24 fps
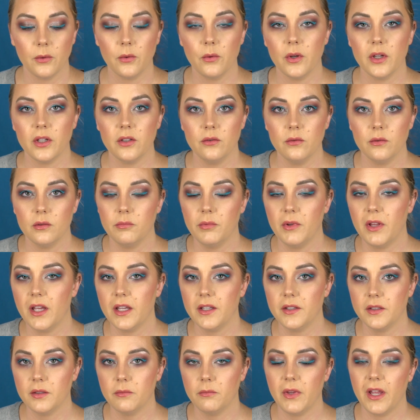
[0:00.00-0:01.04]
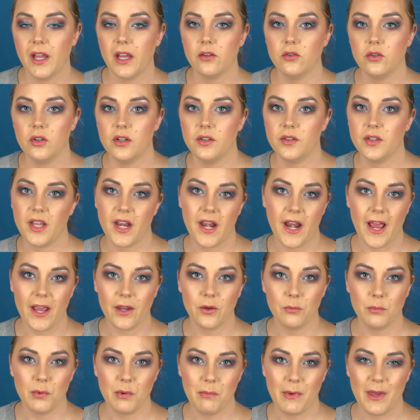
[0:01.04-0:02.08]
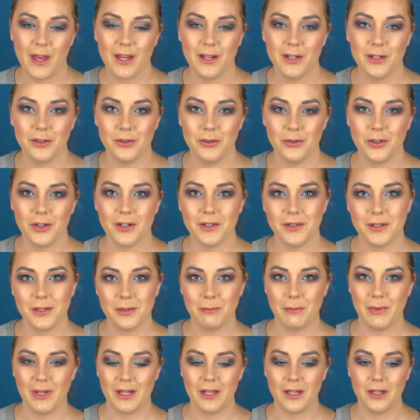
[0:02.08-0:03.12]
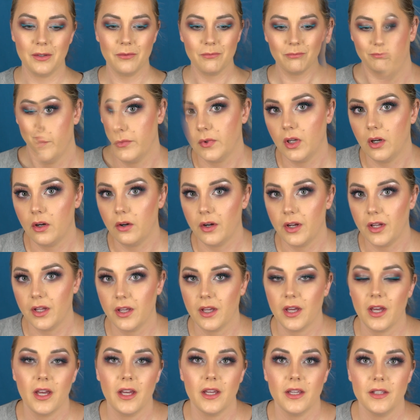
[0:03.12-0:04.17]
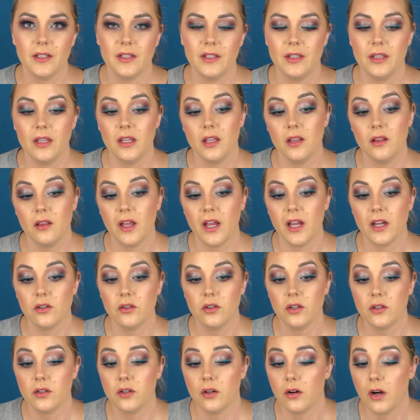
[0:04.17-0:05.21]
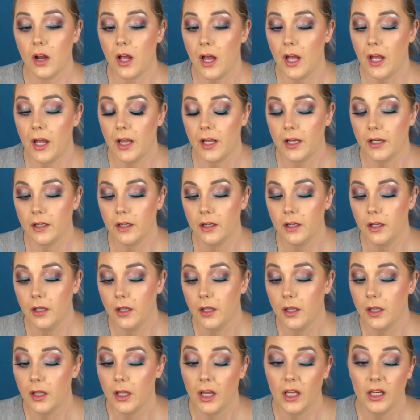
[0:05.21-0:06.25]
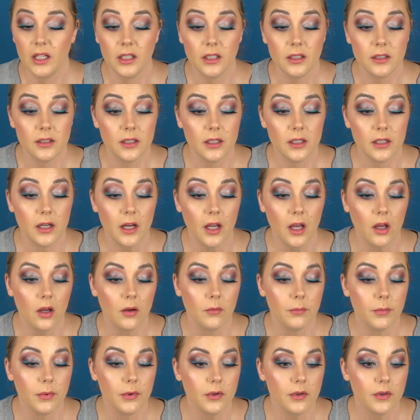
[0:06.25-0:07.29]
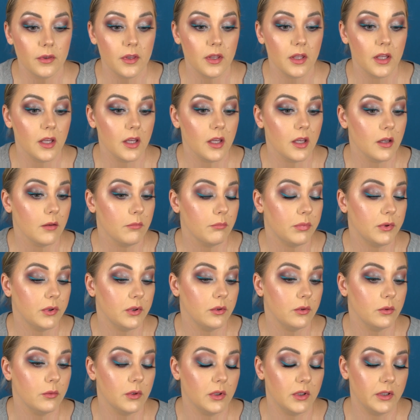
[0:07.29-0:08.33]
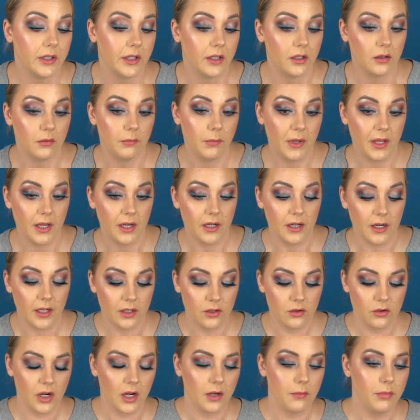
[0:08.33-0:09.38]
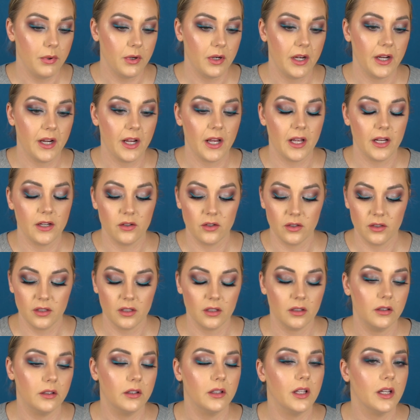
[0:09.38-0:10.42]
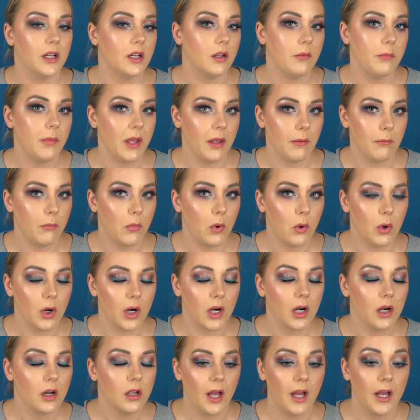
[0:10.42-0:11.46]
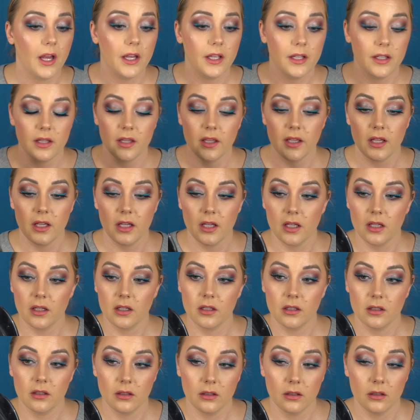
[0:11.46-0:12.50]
I'm going to apply some lashes and I will be back in just a minute. Alright guys, the lashes are on and it did help the blue a little bit. I tried putting on just a little bit more on the